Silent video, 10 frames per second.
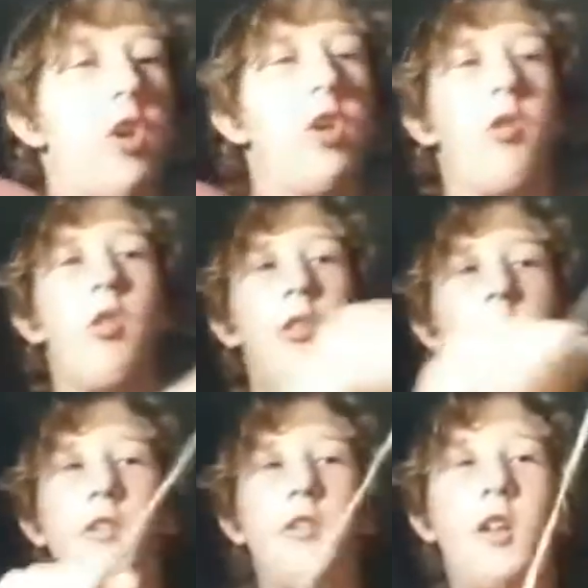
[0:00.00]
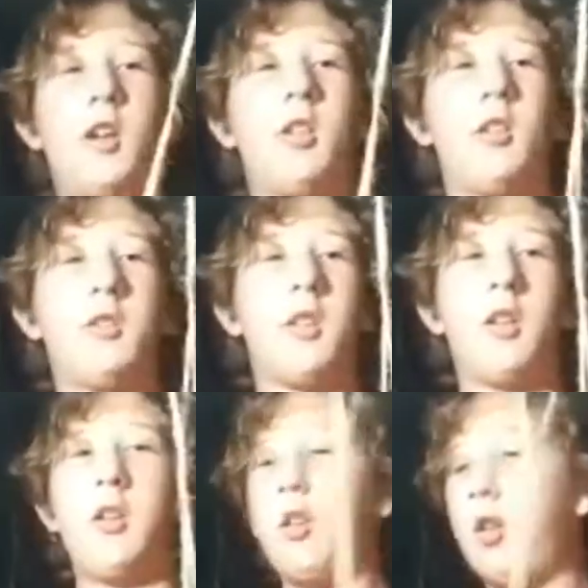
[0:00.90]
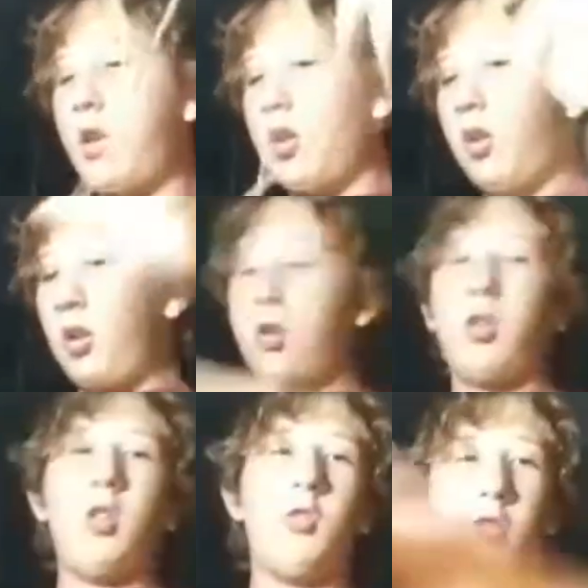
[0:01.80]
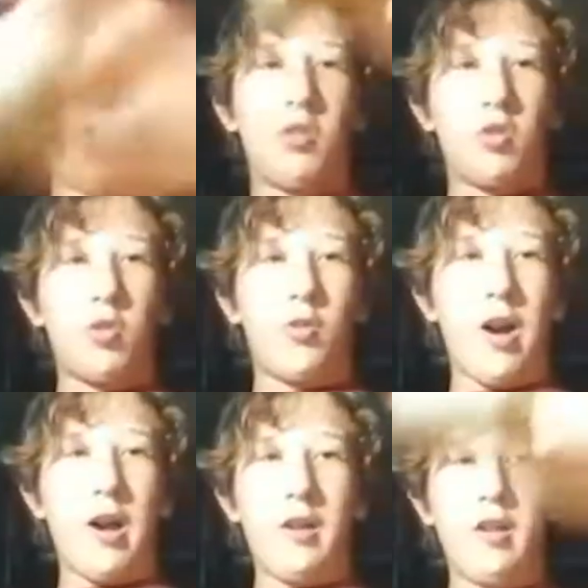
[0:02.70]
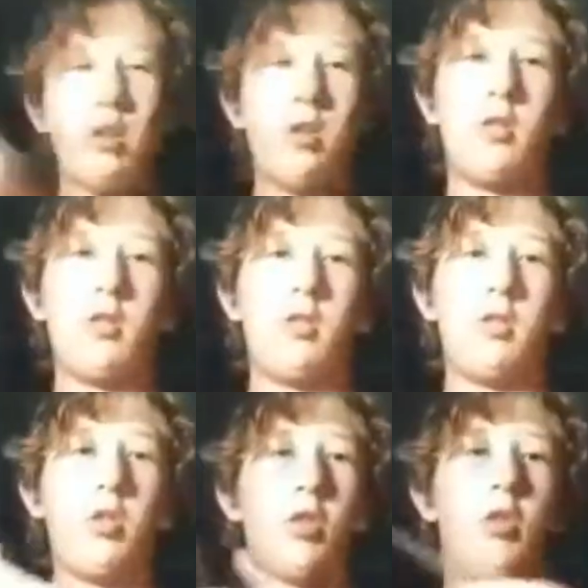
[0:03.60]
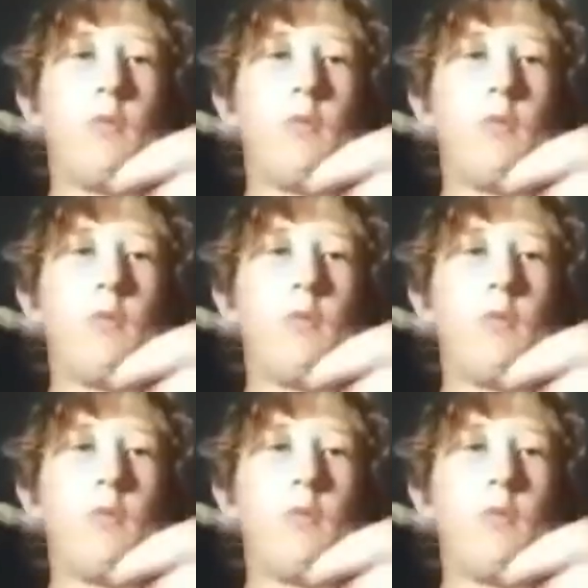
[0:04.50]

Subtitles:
you is this necklace. I use this twine to